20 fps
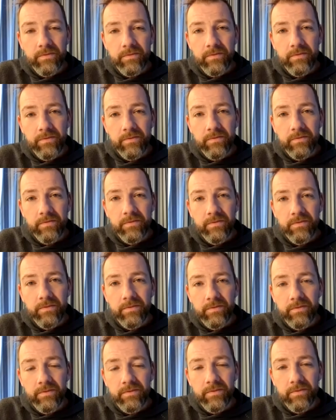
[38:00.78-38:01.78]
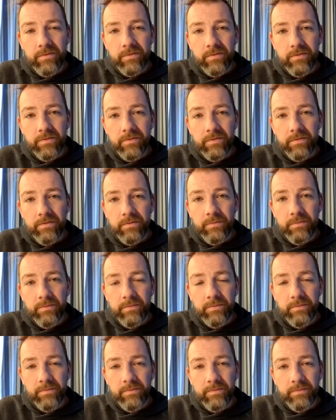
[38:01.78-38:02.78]

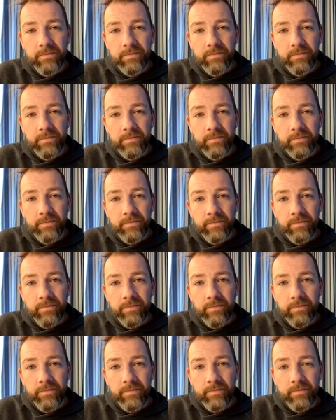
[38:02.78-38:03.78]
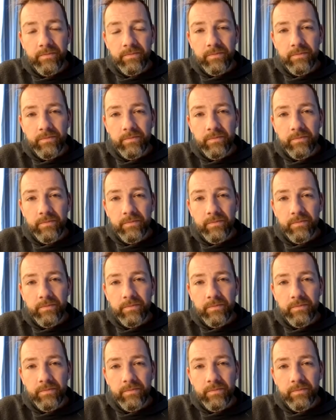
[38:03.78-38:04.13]
(not speaking)